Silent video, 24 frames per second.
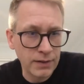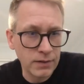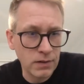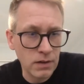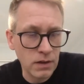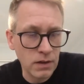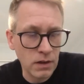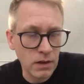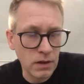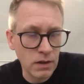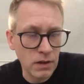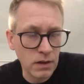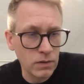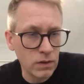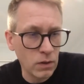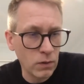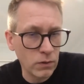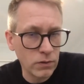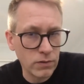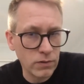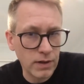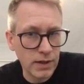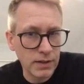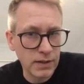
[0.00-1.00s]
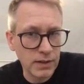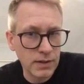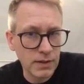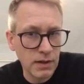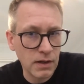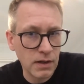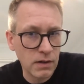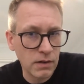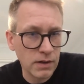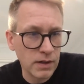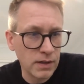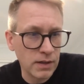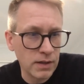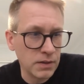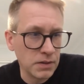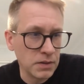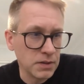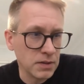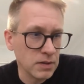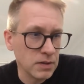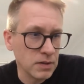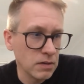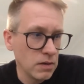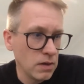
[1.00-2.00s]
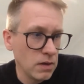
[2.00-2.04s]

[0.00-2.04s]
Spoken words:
a lot of load right now and is